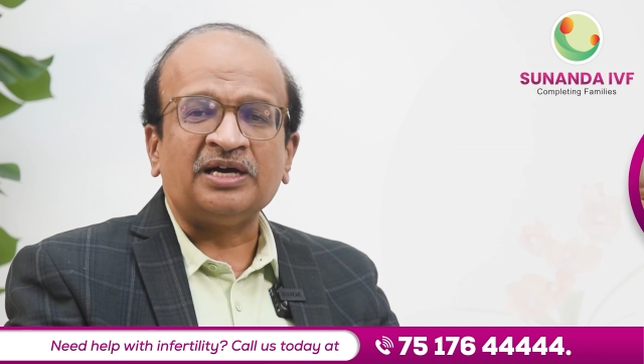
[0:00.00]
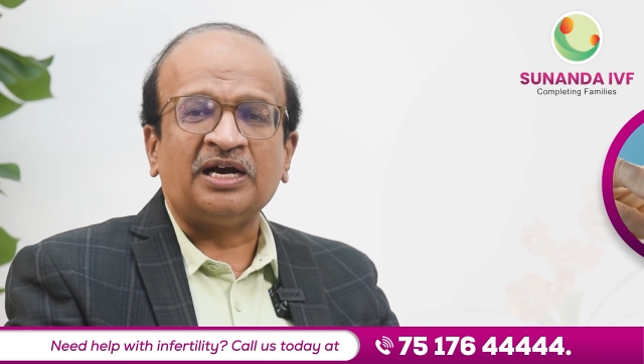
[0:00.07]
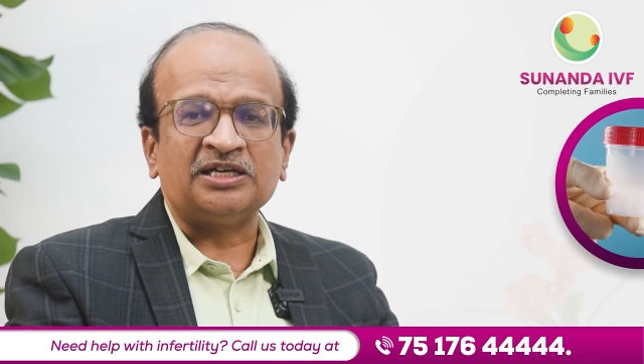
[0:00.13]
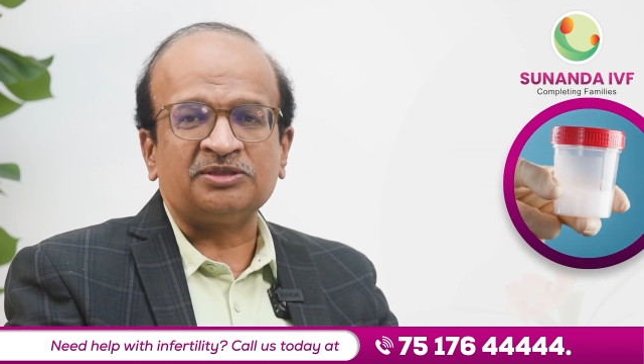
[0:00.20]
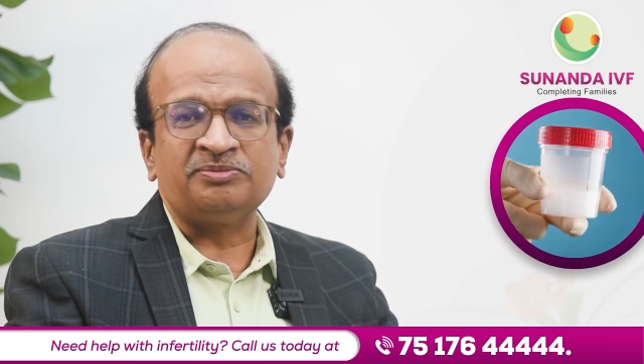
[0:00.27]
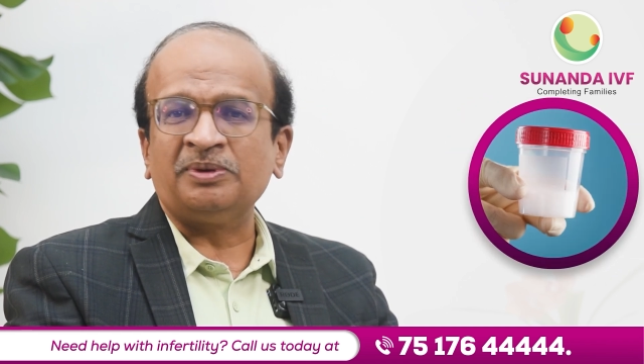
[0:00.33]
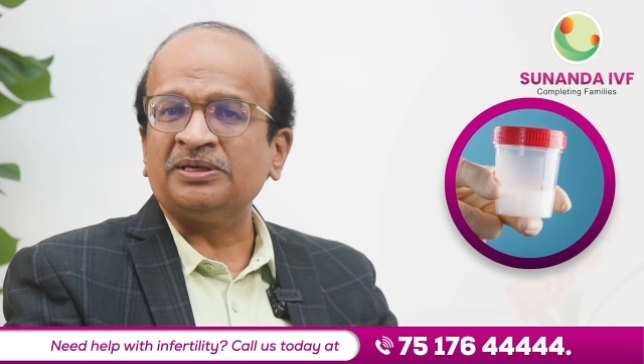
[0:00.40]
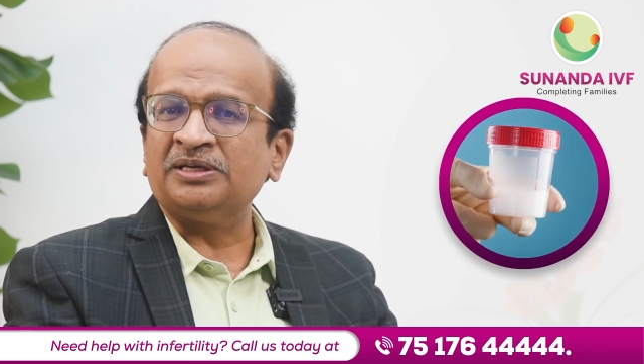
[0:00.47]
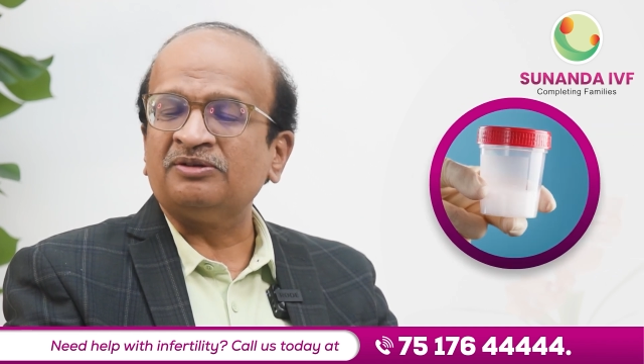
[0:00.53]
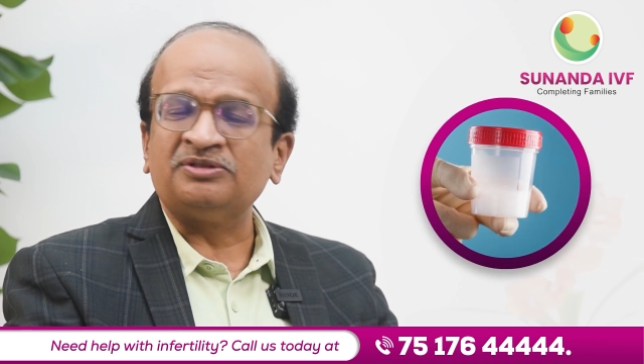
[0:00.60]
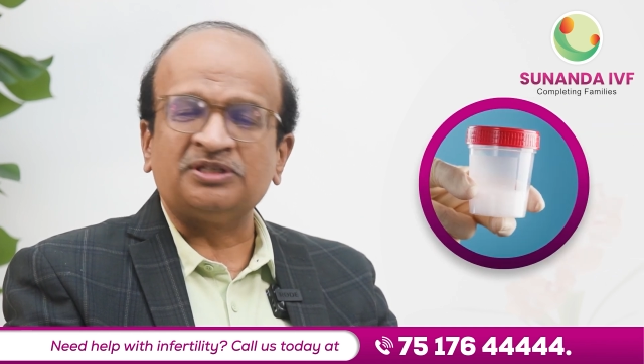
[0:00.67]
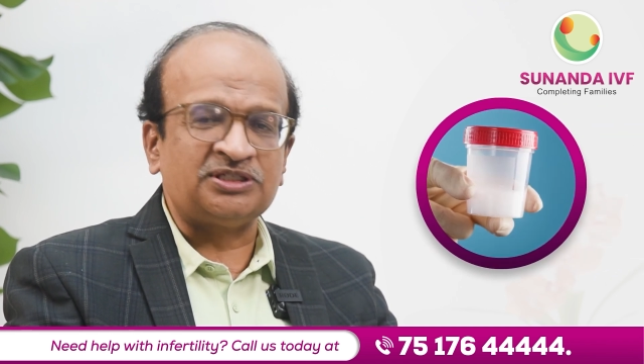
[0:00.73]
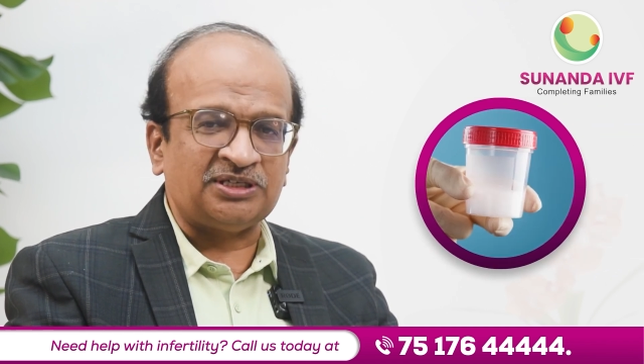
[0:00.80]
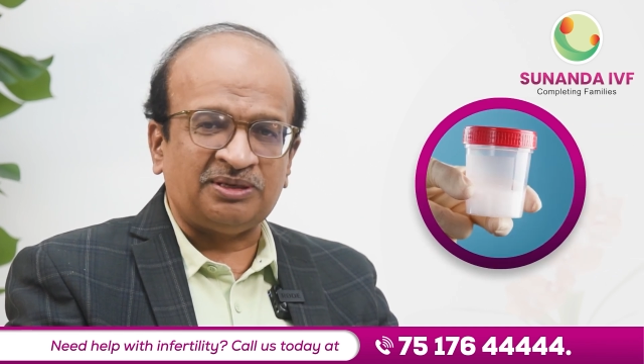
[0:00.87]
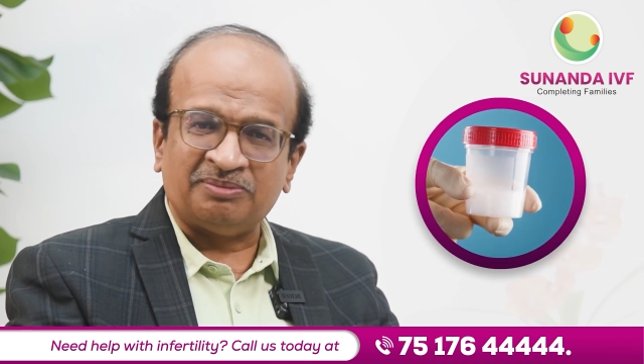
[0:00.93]
the husband gives
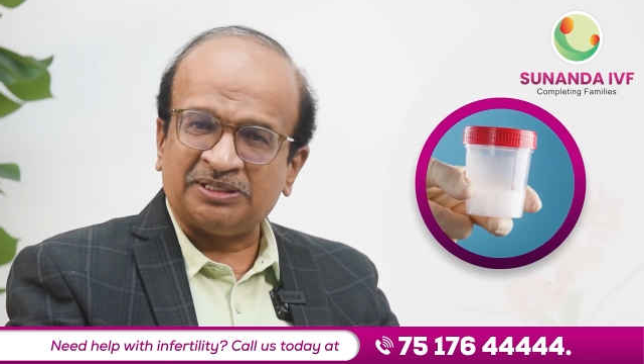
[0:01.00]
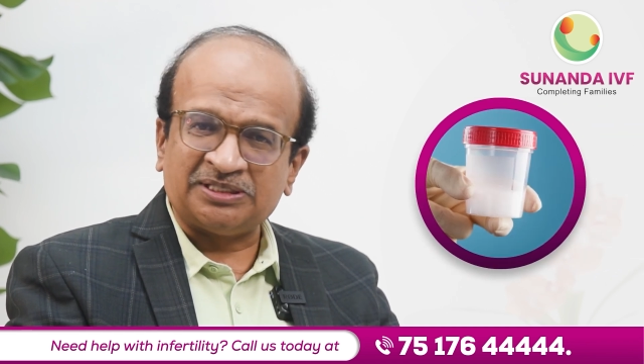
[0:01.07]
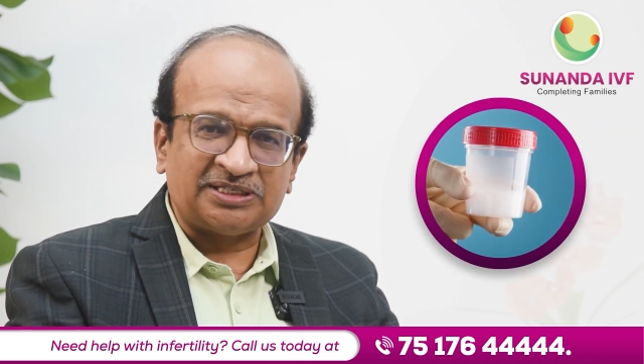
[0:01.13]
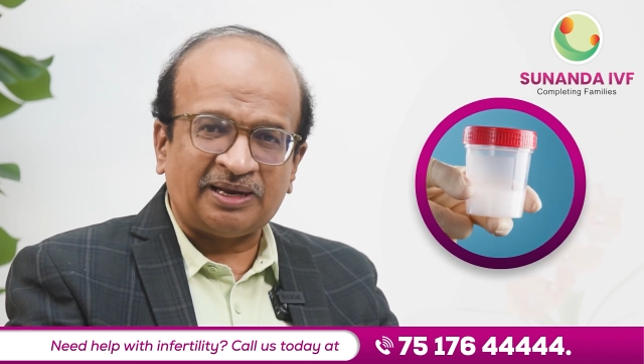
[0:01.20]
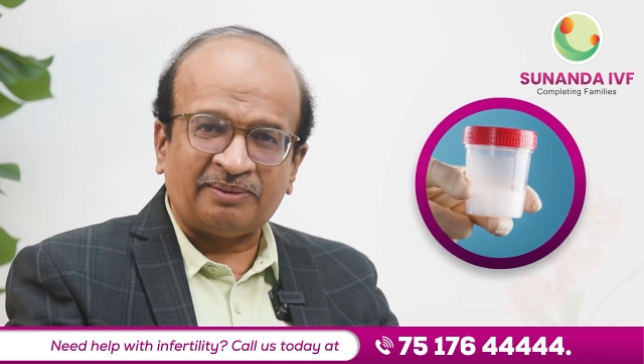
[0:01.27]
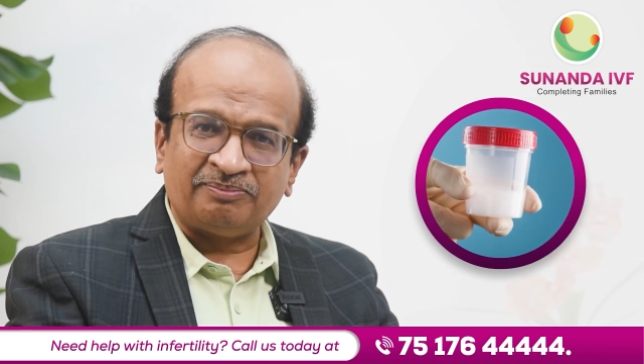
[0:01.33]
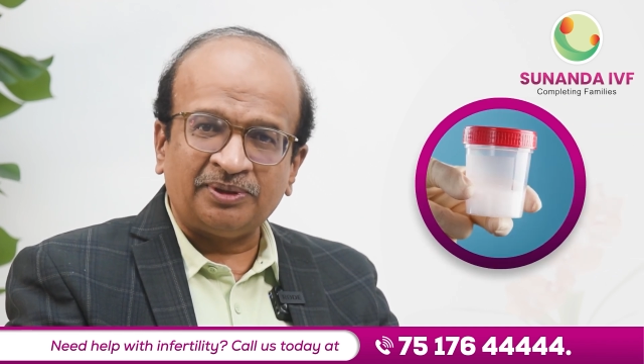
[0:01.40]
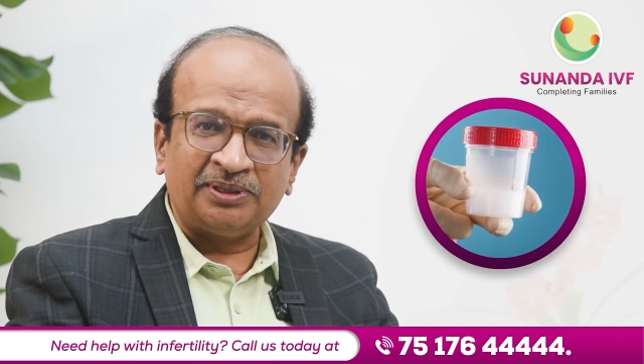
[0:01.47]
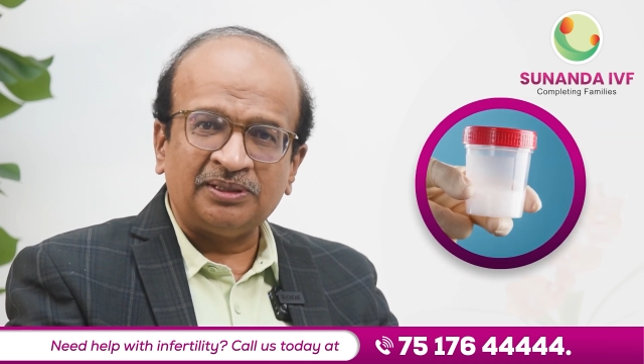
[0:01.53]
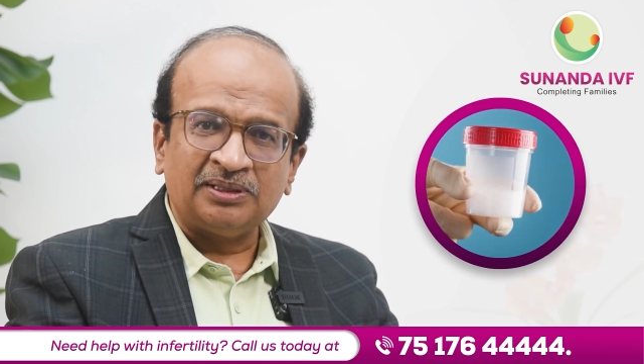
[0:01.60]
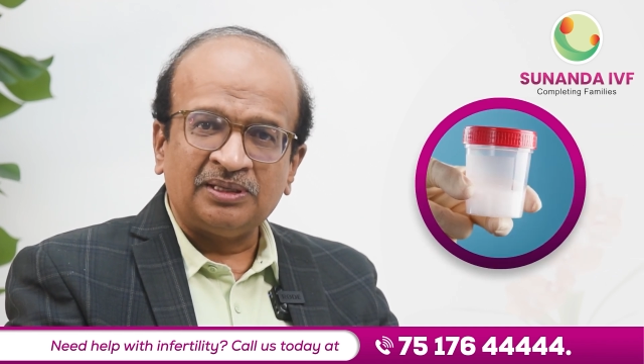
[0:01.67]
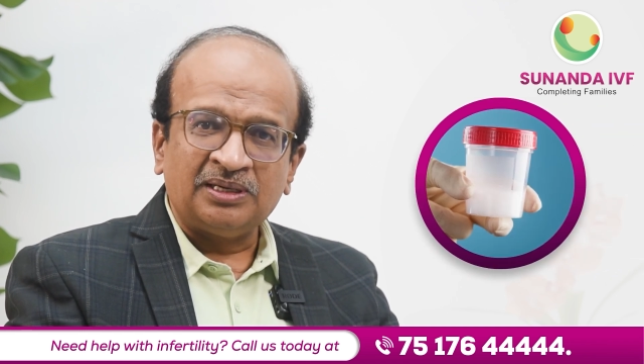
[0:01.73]
a semen sample,